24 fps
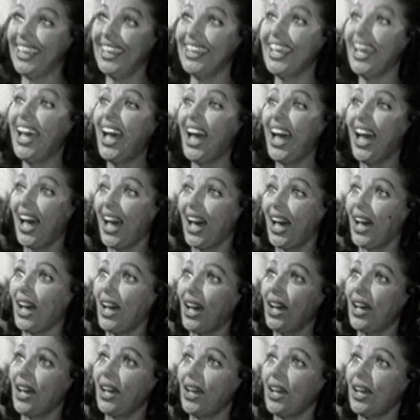Right now,
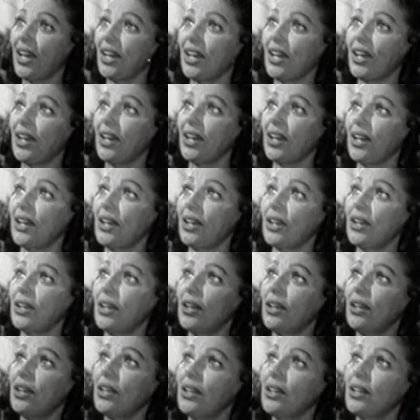Penny,
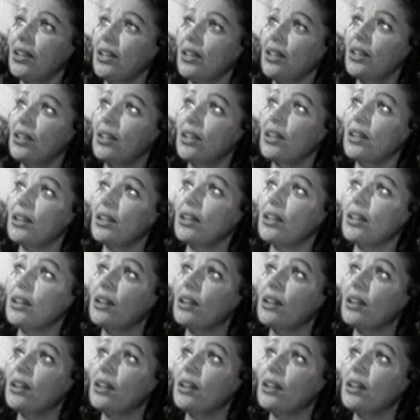just say goodnight.